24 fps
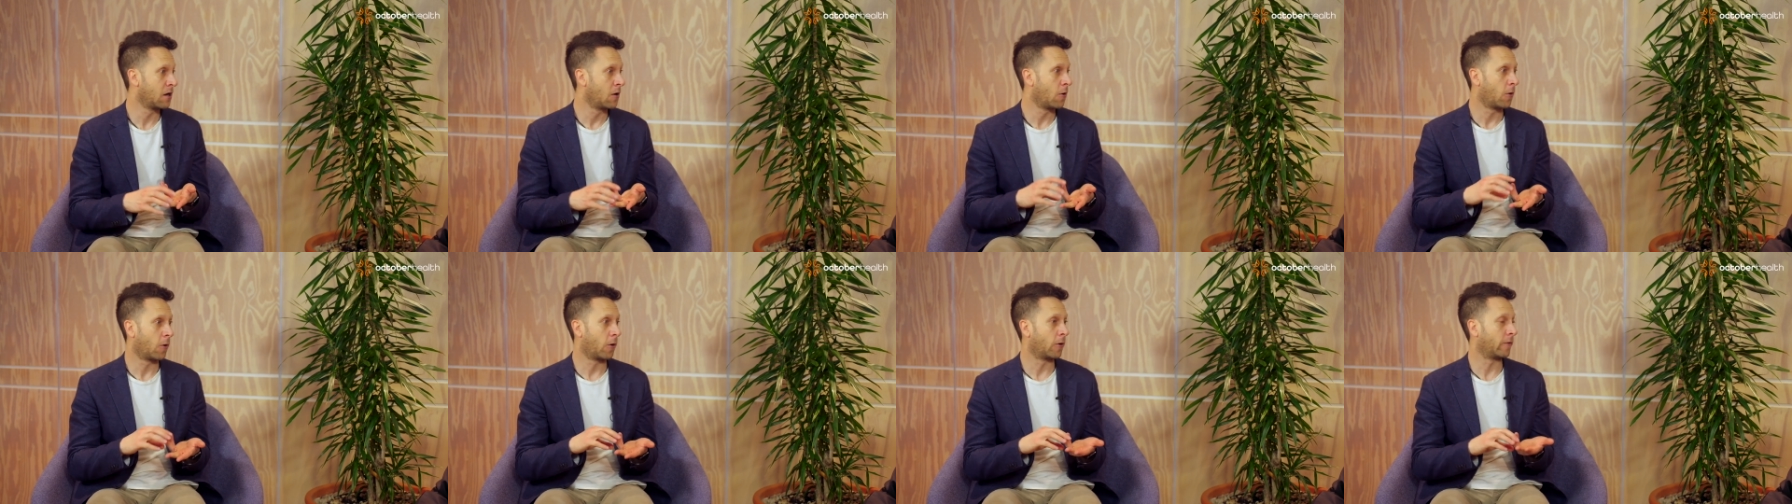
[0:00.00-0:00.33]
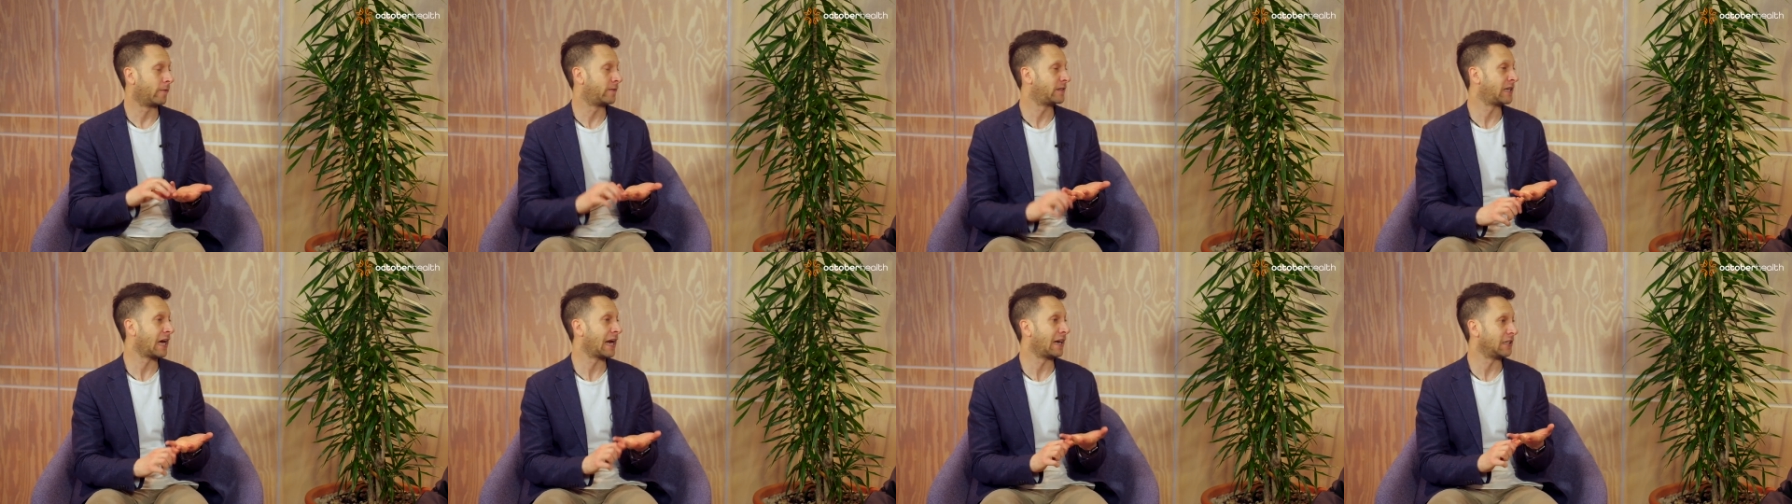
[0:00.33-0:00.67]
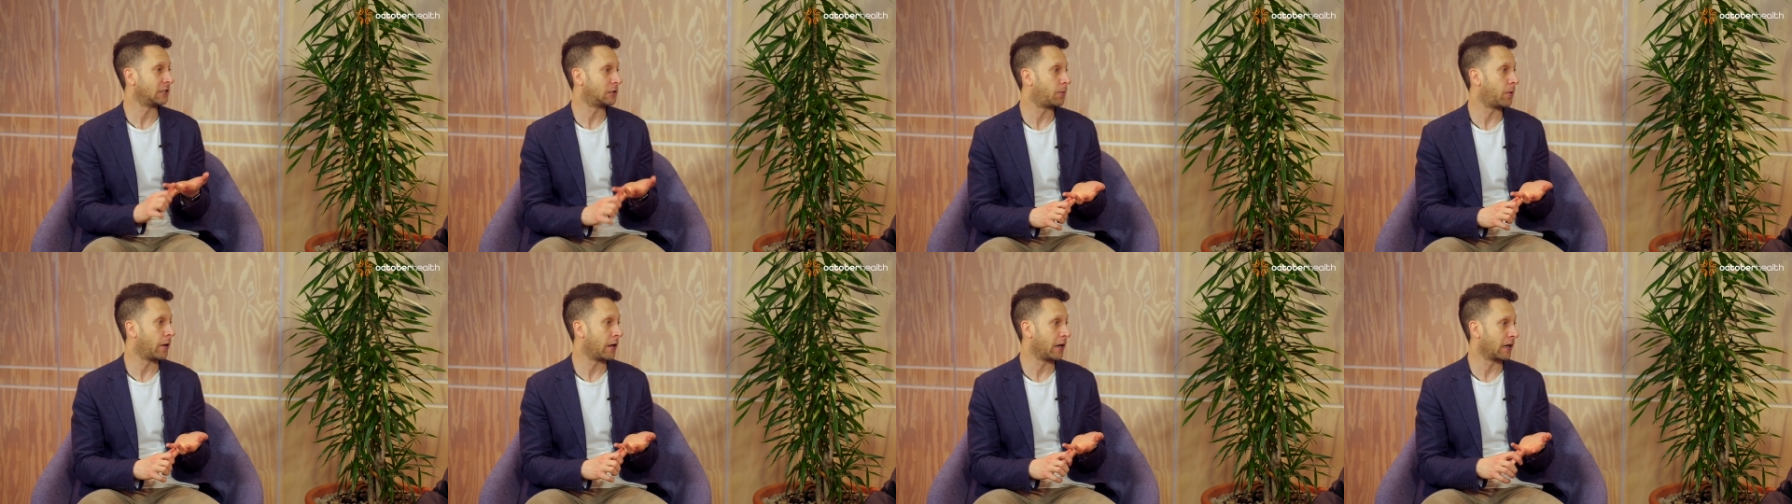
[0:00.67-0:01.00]
or if talent's
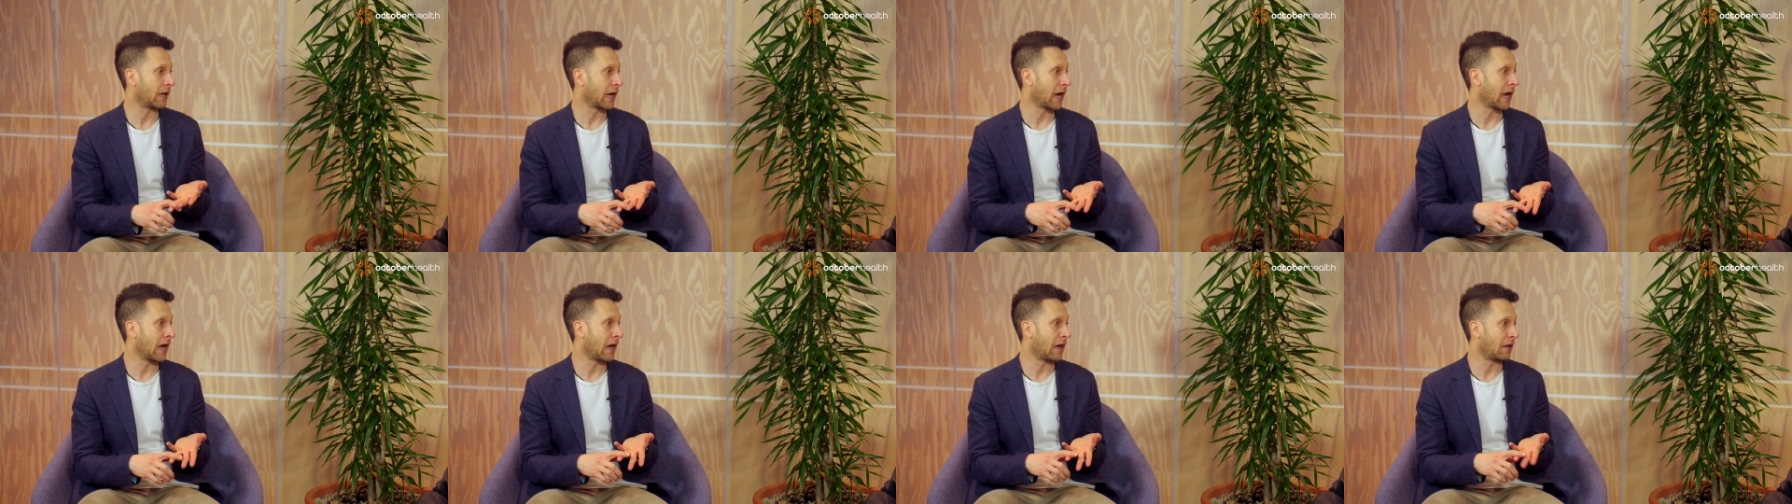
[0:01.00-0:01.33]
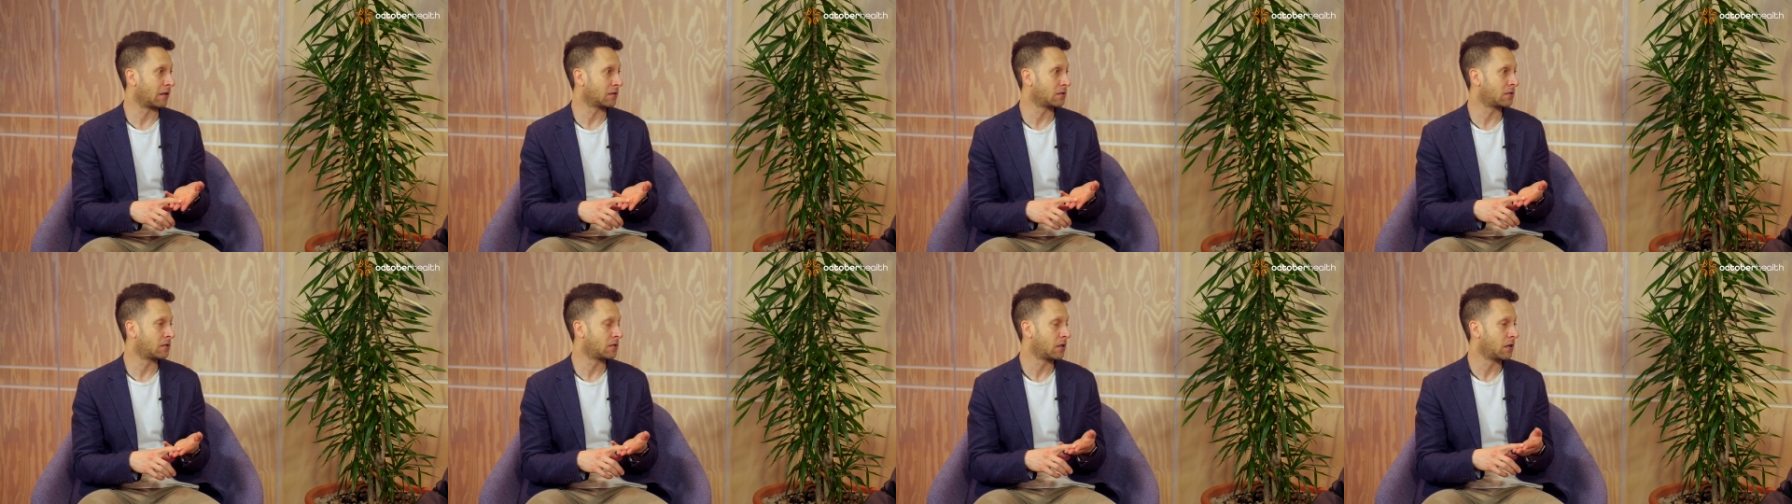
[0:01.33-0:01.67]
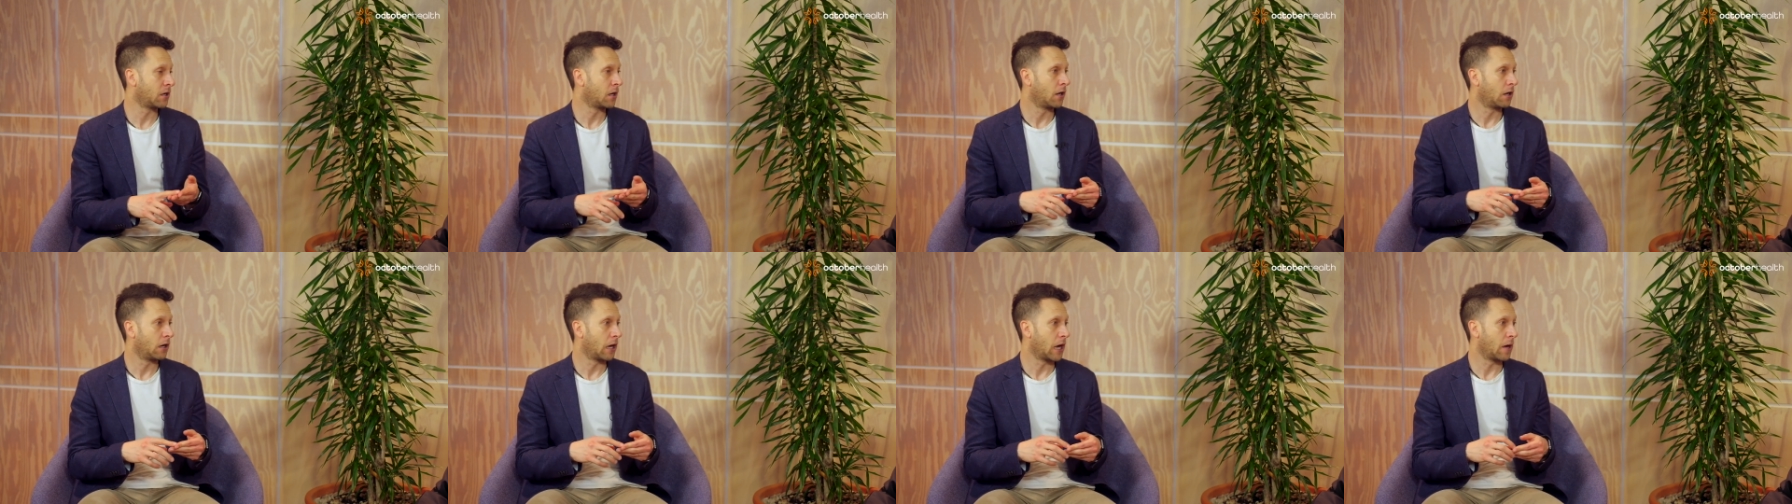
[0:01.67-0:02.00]
burning out,
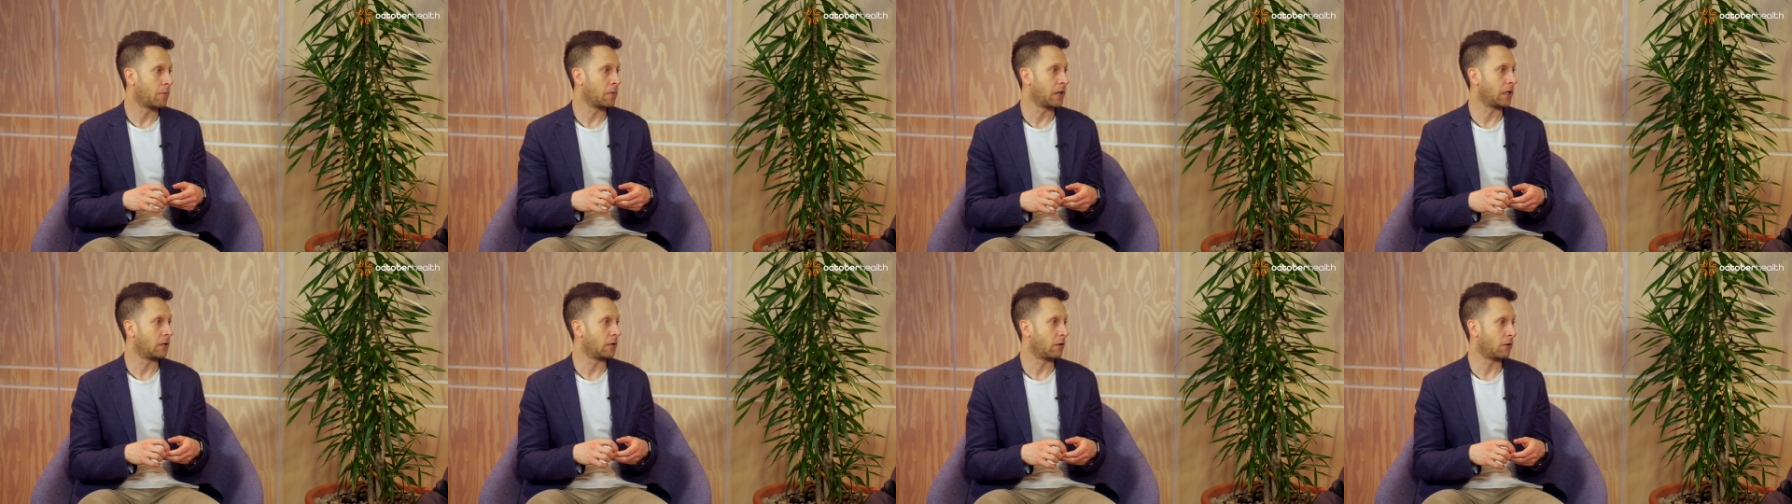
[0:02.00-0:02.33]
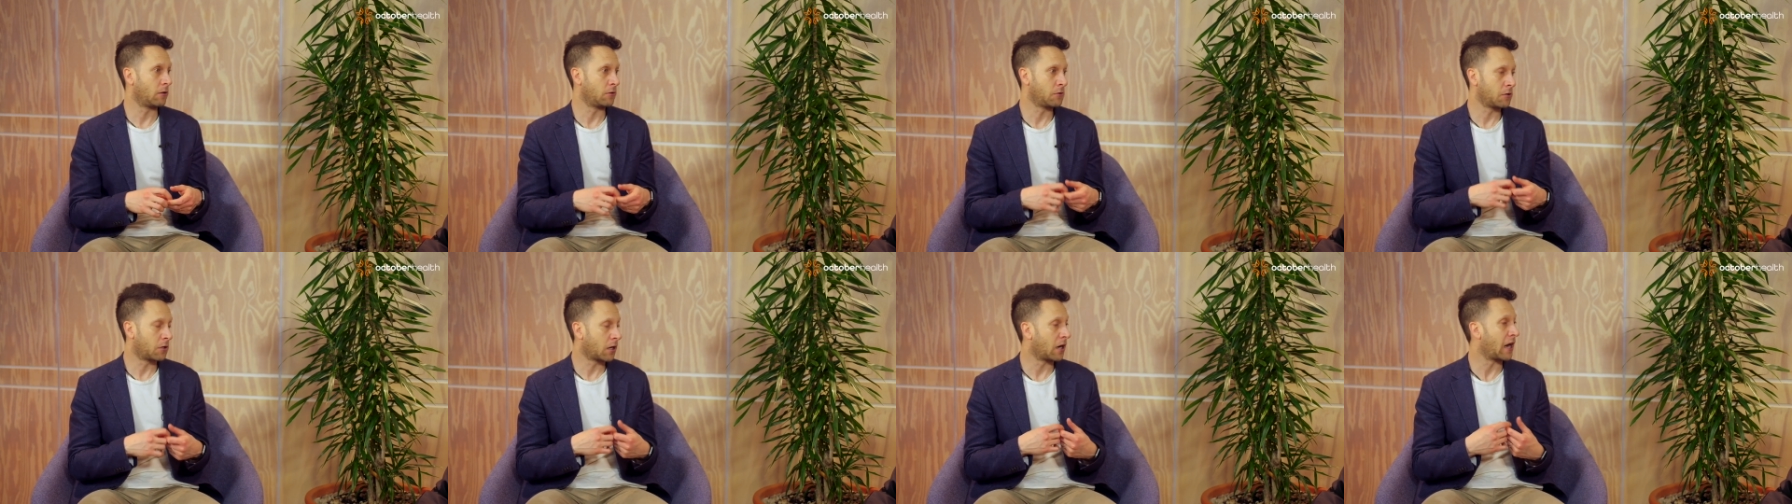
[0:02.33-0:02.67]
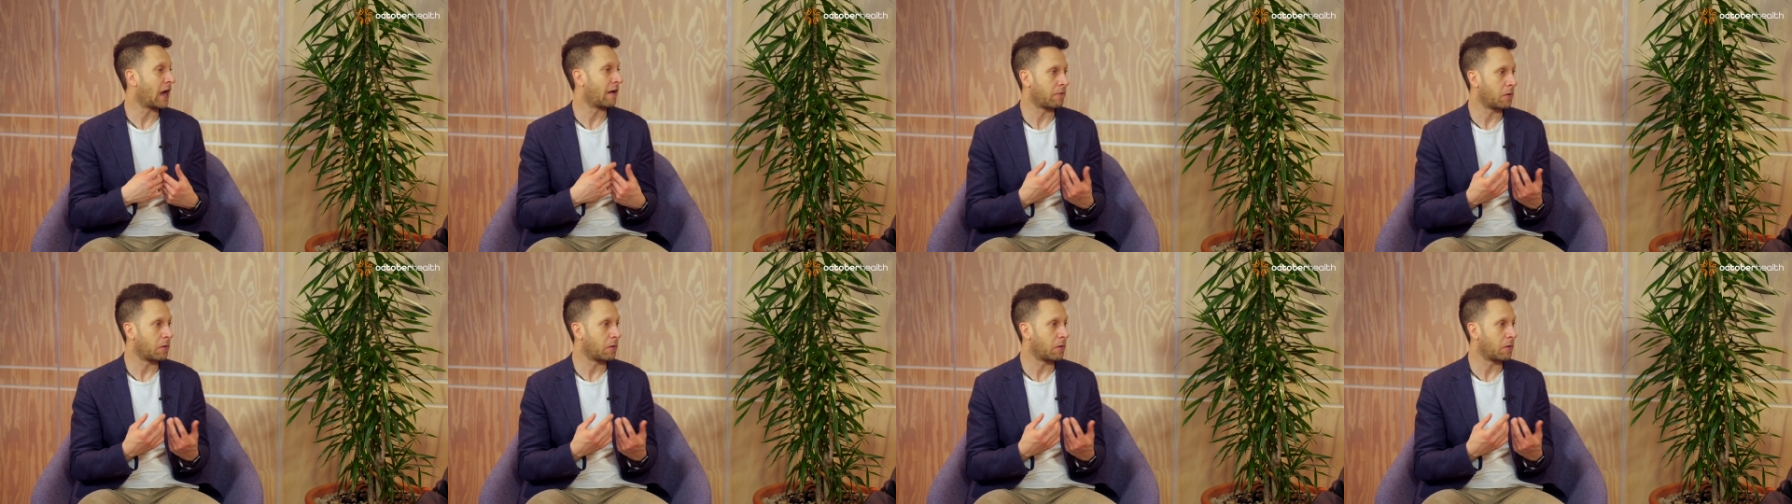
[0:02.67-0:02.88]
you're going to have